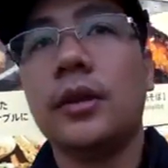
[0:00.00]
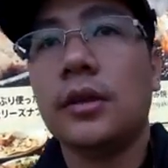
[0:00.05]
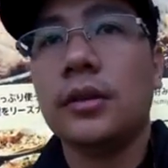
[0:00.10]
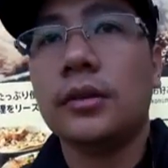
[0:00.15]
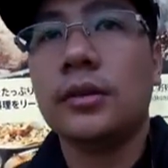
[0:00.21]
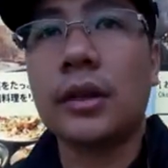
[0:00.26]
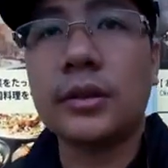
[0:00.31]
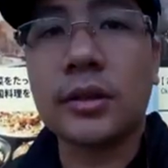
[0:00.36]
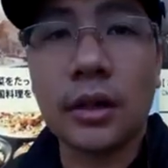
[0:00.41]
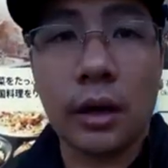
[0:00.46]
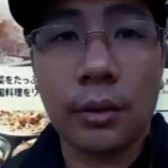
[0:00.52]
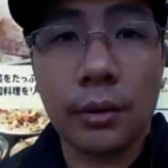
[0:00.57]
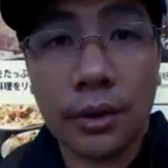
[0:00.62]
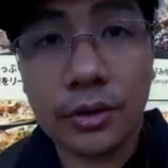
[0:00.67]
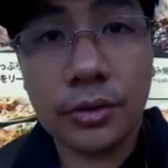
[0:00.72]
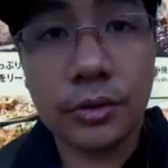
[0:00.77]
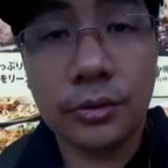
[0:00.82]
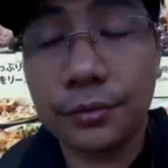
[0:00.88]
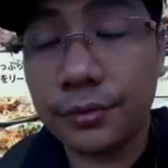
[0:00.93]
that's our
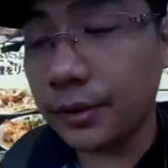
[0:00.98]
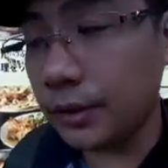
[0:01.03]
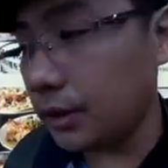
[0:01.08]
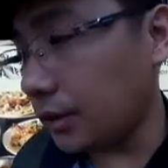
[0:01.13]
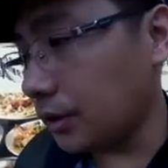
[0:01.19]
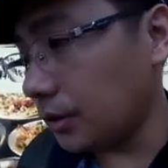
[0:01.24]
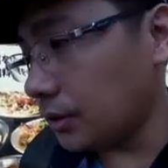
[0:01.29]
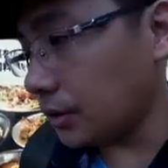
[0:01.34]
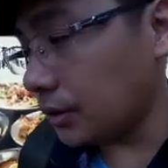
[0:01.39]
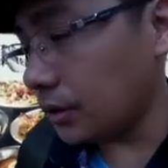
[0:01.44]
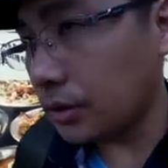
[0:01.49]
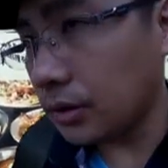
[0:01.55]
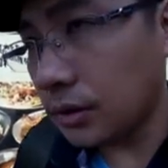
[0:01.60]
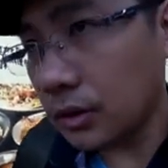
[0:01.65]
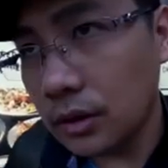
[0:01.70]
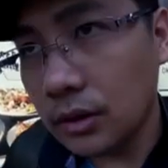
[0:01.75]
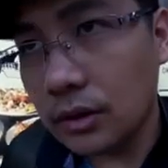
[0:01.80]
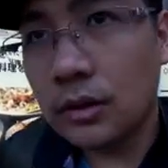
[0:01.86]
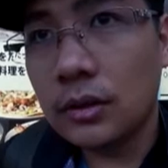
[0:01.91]
souvenirs.
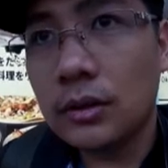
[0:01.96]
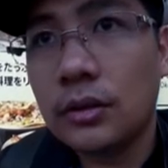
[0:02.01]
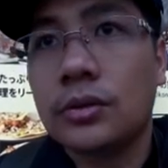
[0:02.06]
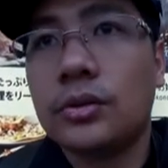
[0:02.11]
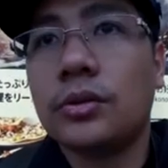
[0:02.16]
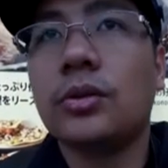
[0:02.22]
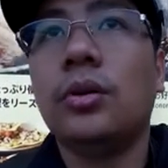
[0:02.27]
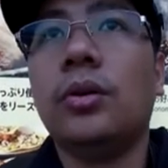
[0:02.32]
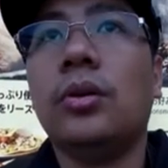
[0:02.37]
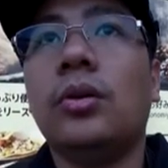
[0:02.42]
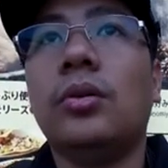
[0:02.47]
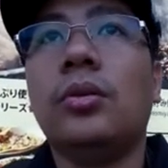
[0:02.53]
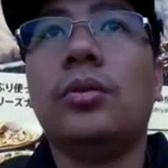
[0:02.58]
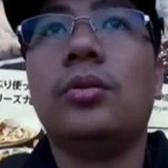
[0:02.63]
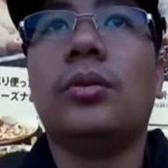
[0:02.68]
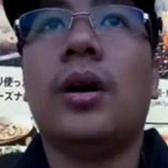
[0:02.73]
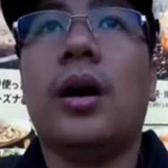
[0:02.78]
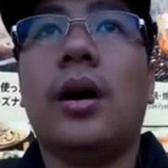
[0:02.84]
So